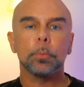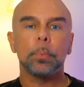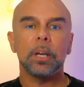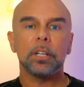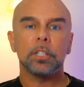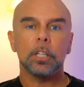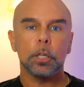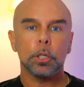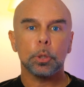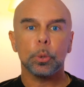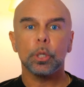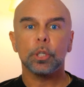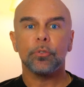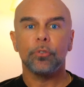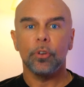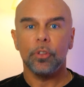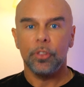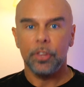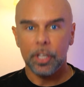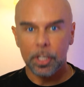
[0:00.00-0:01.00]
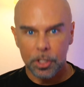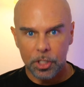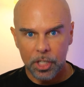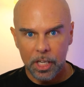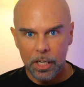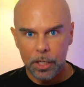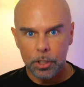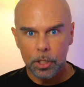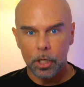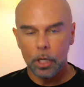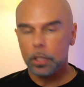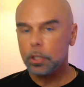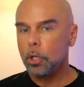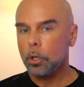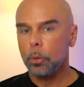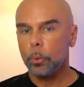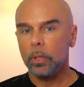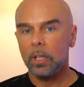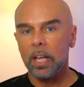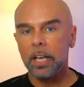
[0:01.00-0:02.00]
best interest for this season until
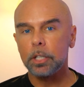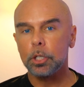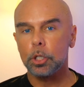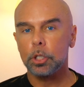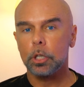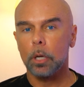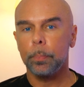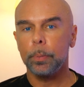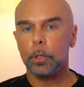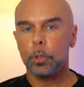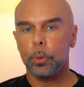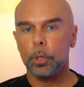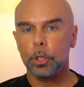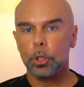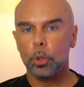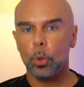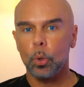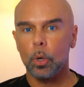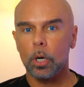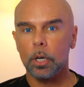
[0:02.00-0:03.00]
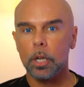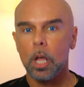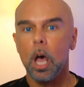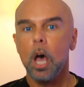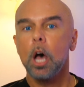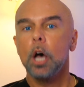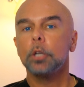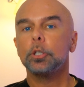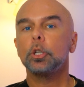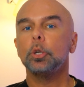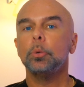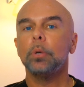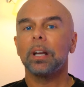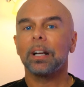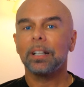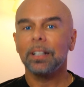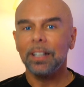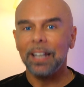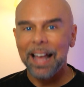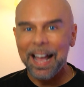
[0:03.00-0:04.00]
the relationship is restored to
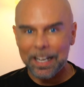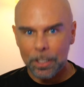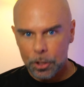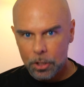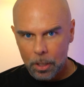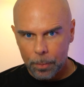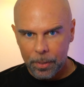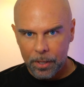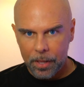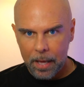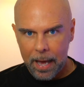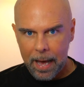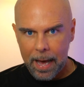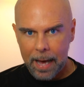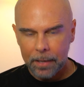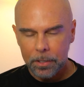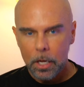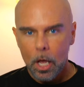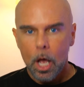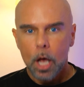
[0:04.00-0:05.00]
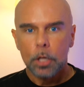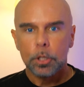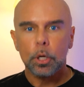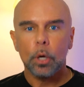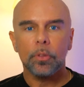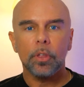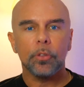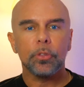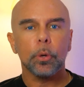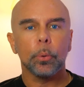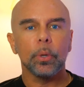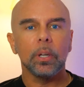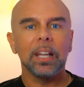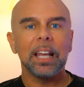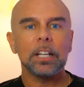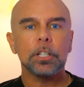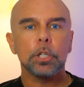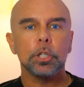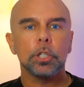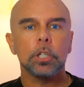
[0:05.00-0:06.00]
neglect some of that so that the
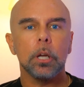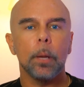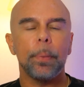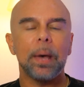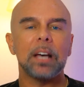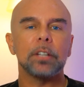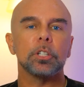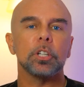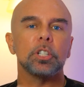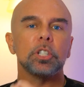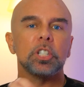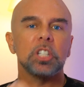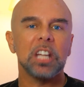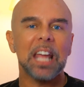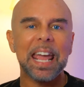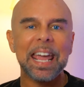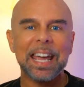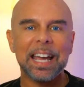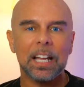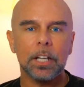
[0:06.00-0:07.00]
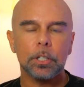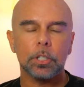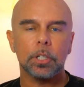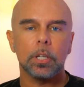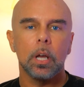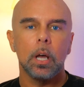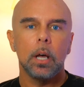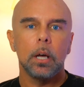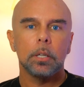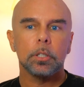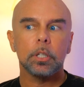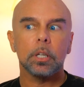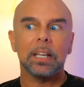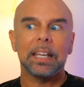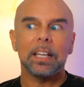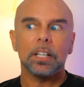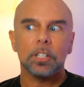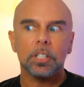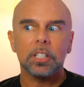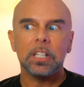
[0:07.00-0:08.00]
relationship has a chance to
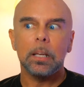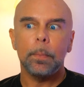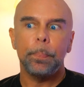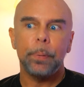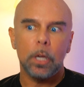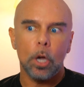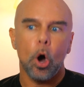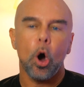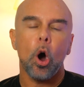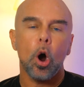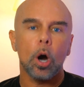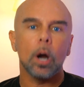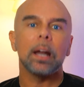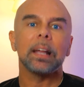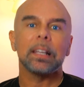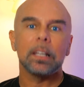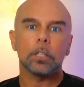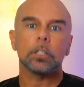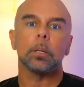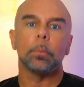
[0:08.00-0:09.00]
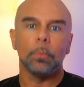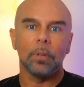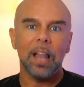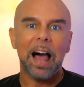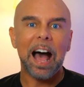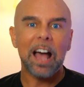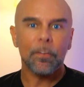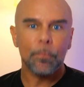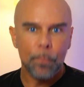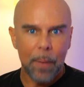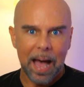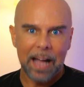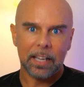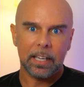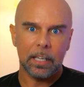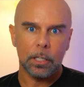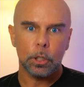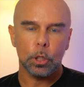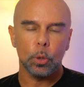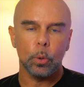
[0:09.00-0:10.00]
get CPR and get some life back
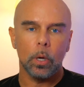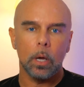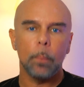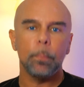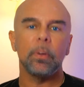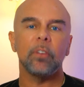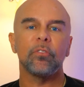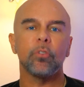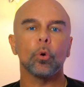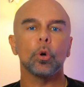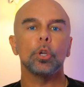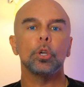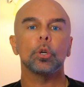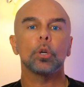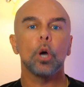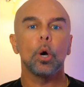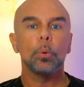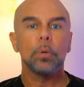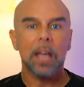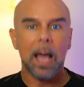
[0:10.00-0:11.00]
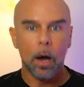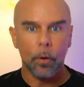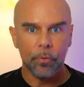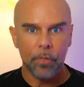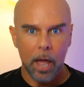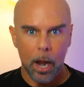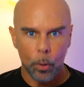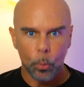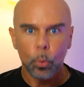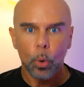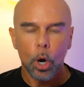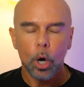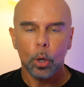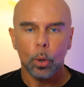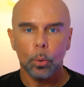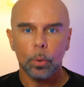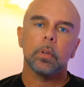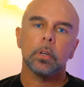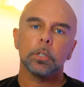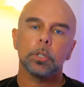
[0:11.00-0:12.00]
into it before you go down that
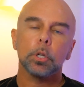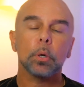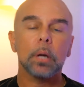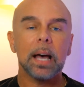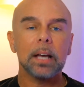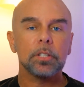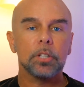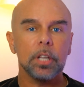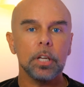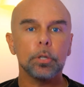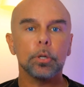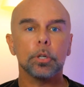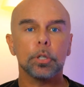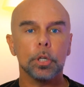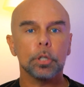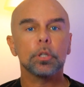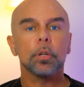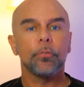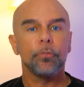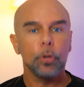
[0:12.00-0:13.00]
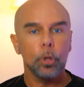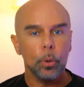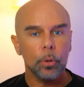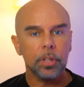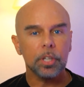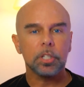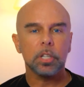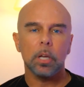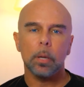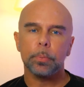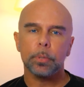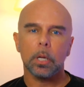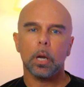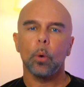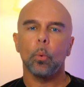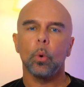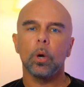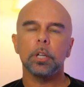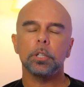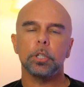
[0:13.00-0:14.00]
road. So guys, these are just a few of the tips that I
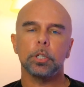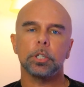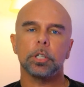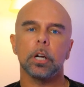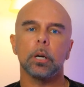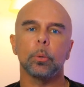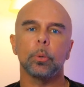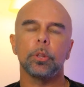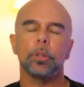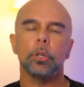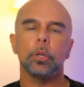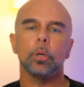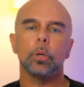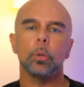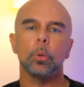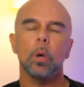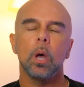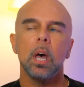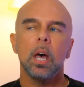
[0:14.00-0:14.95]
wanted to share with you